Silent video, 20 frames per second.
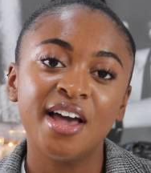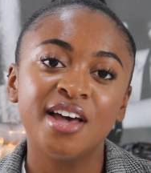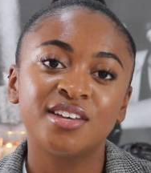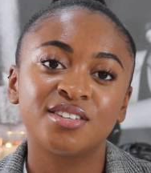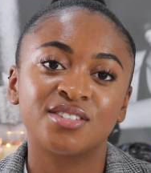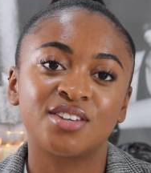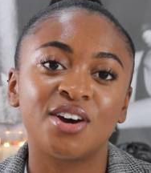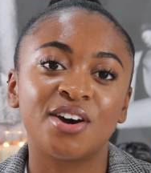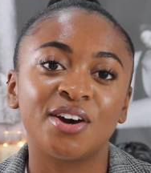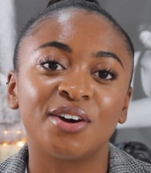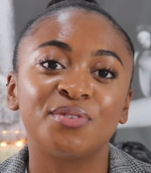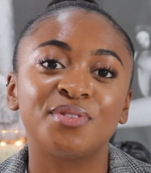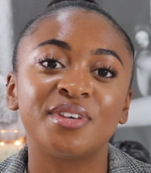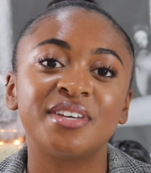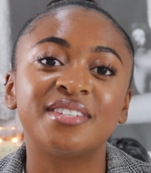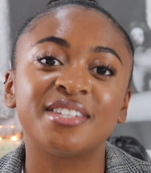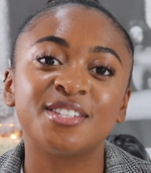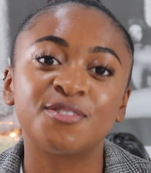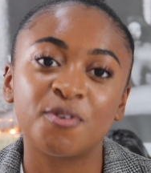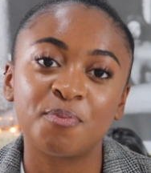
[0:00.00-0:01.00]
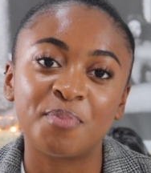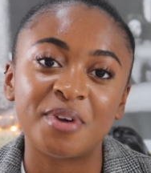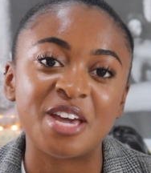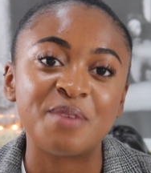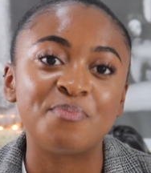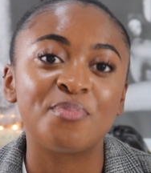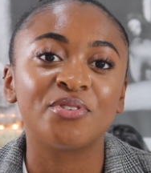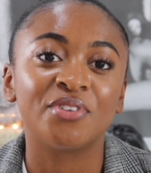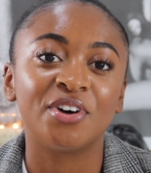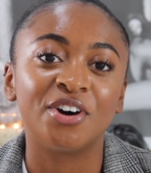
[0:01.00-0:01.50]
So this is for
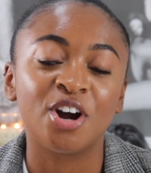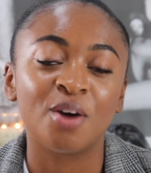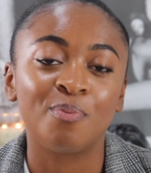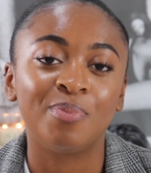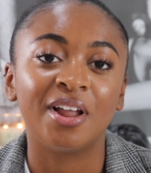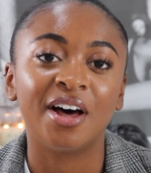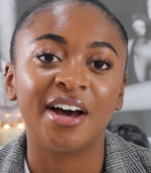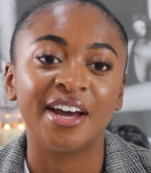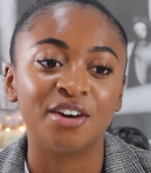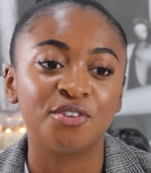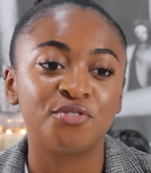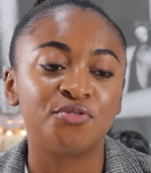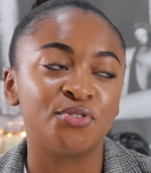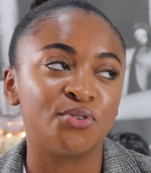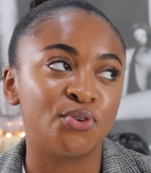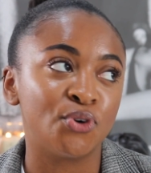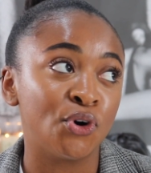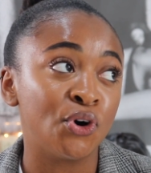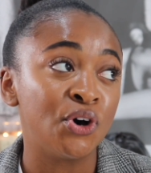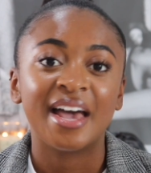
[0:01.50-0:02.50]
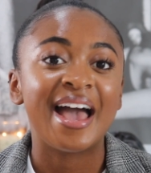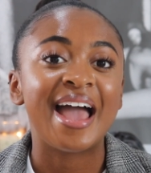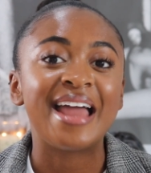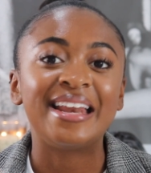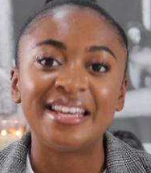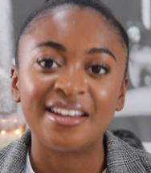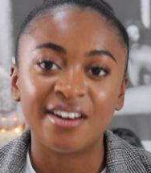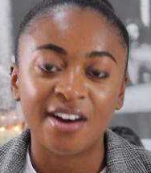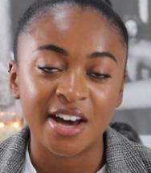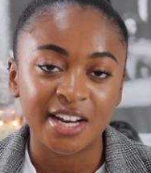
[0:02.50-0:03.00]
people that are applying for
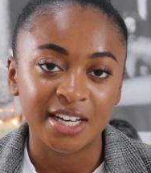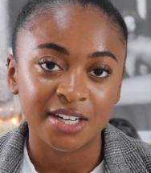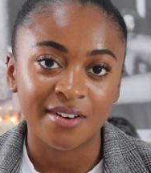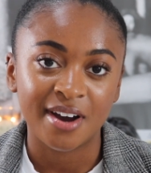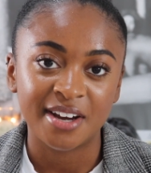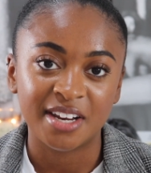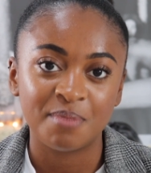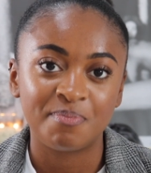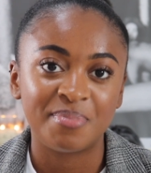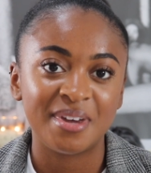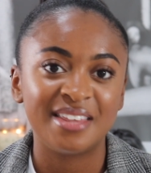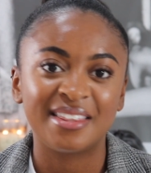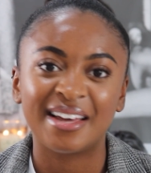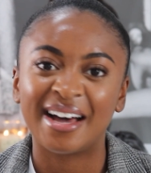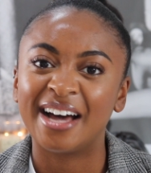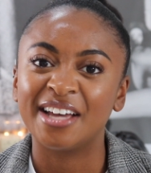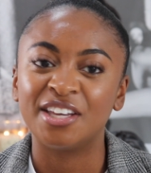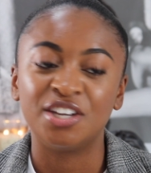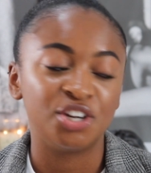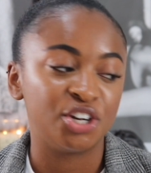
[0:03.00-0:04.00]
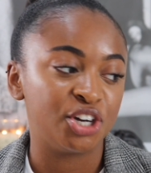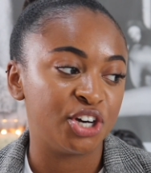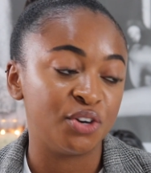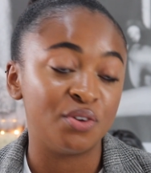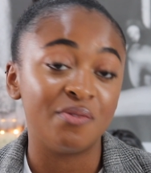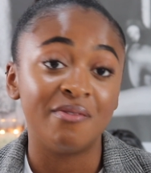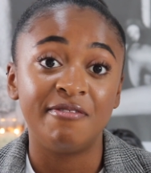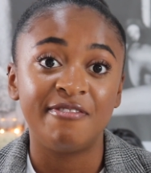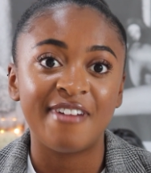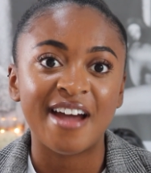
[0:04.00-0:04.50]
any kind of credit, be that,
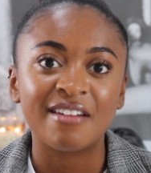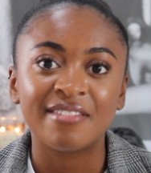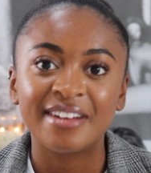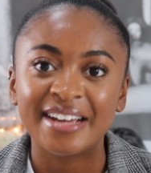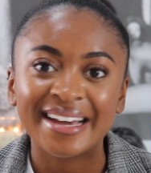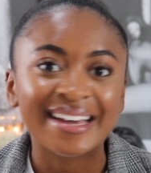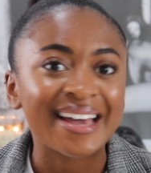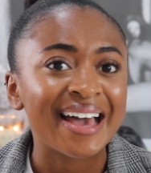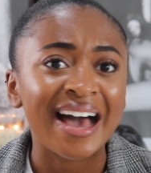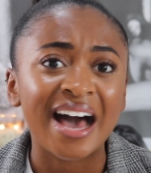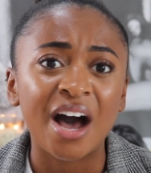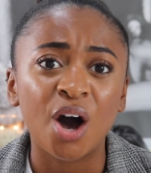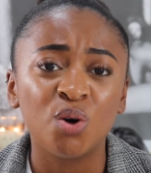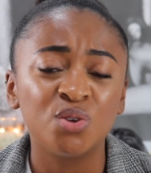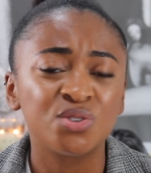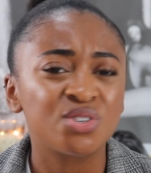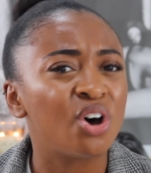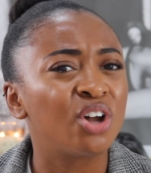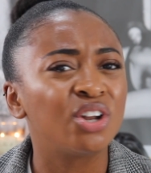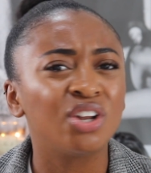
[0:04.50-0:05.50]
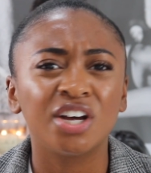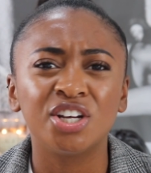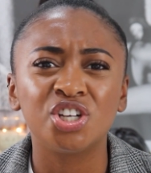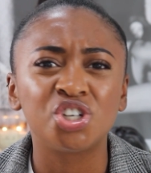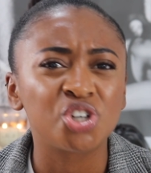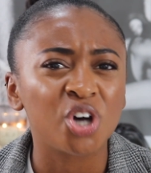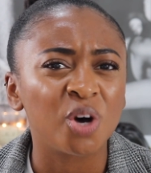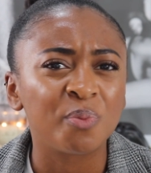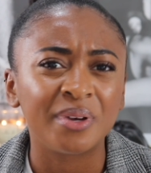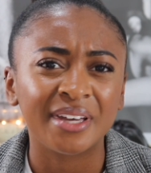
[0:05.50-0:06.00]
Very accounts, online
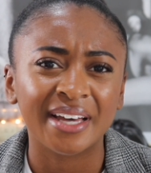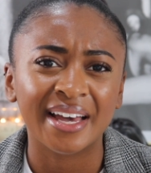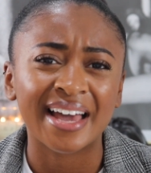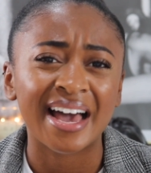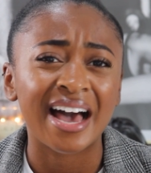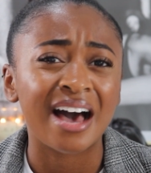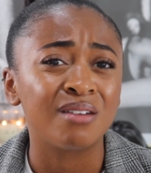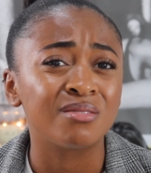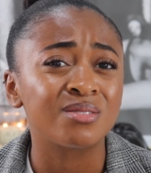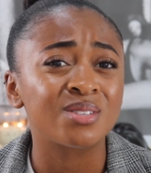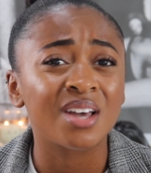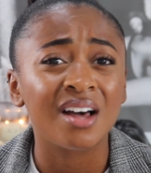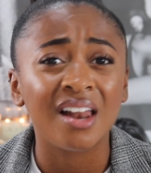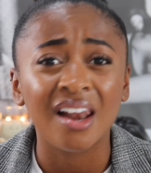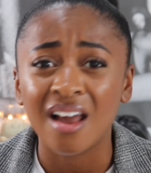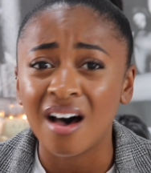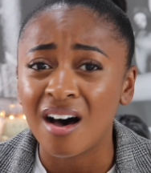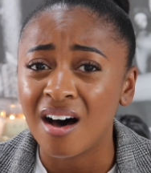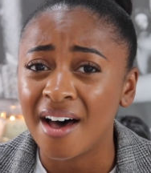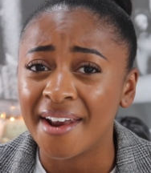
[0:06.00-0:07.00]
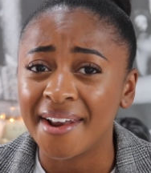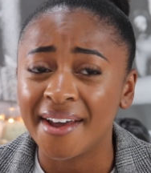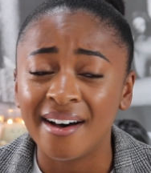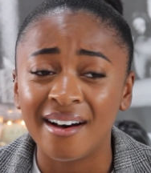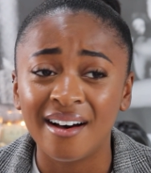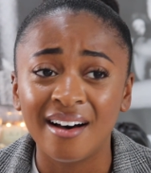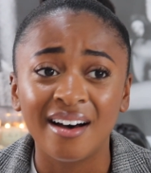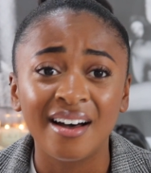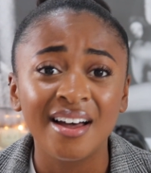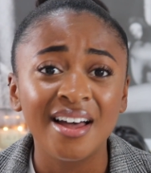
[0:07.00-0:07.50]
shopping accounts,
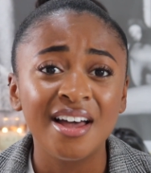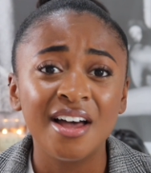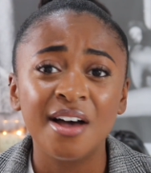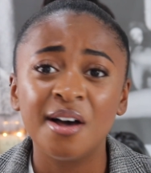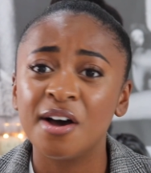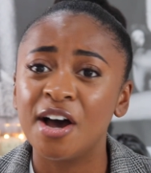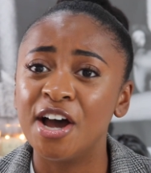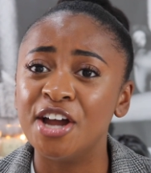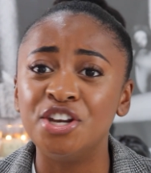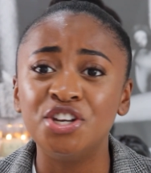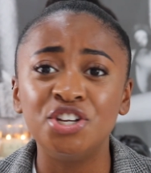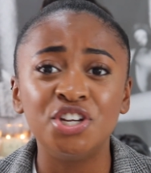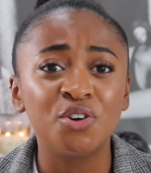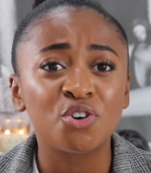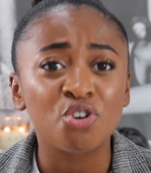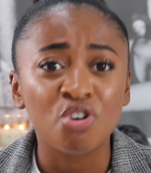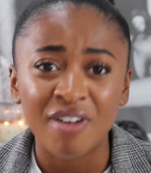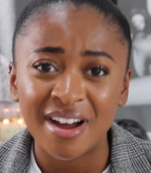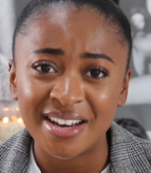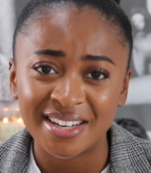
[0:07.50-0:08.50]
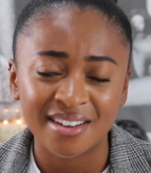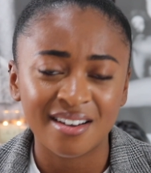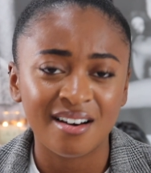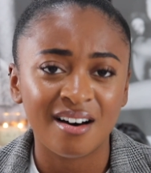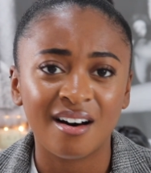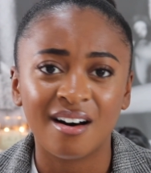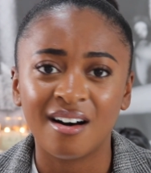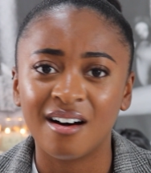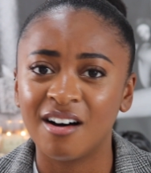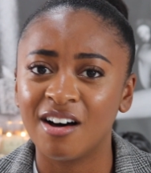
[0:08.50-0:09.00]
Klarna, a new credit
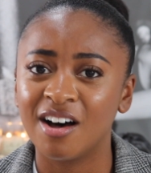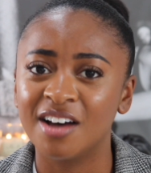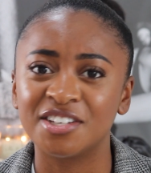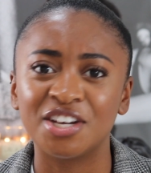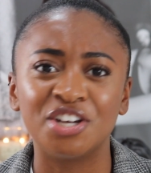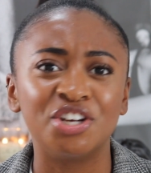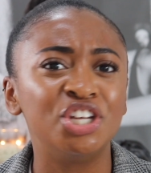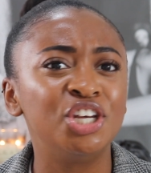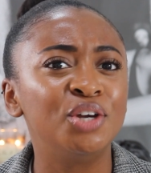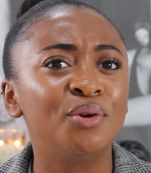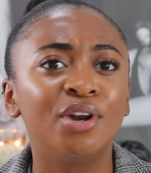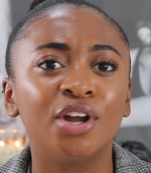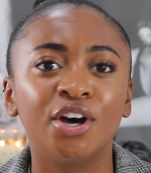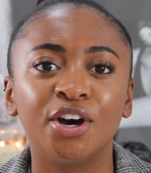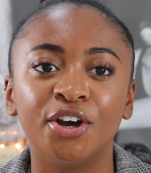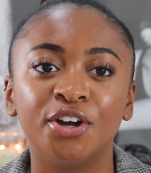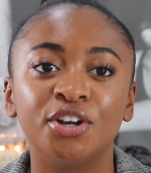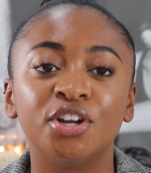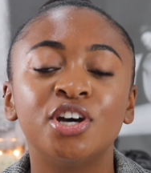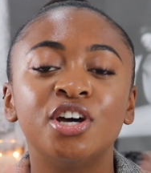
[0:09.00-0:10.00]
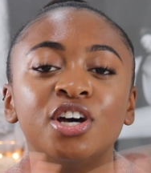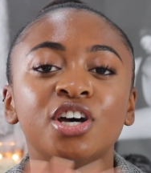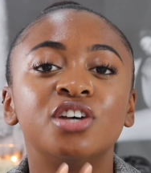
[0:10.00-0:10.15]
card, a new loan.